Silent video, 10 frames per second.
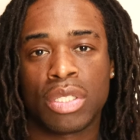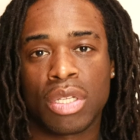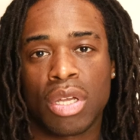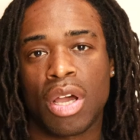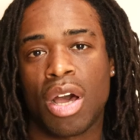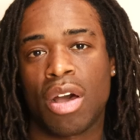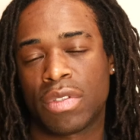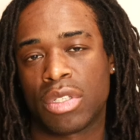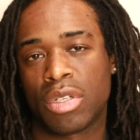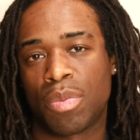on an
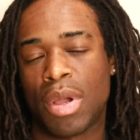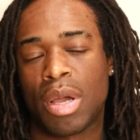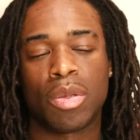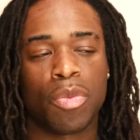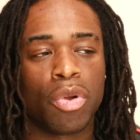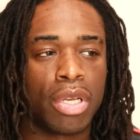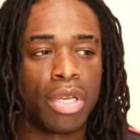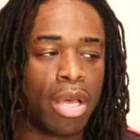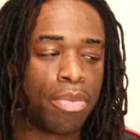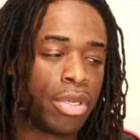officer. Probably more than that,
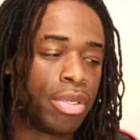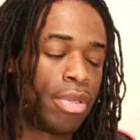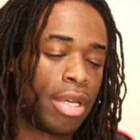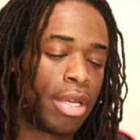but yeah.